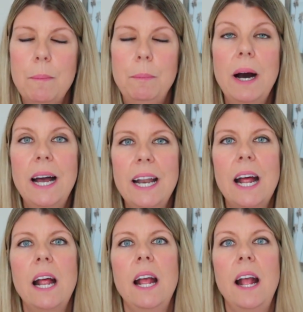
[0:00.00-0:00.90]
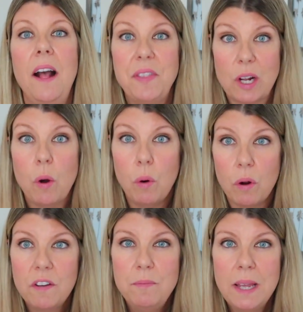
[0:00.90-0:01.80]
but at the
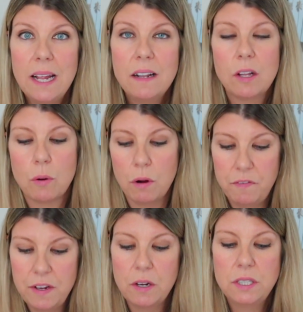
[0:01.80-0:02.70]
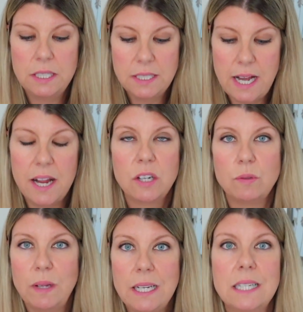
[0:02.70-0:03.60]
core of me, the core fears,
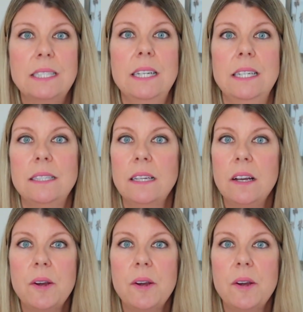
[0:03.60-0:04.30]
desires, weaknesses,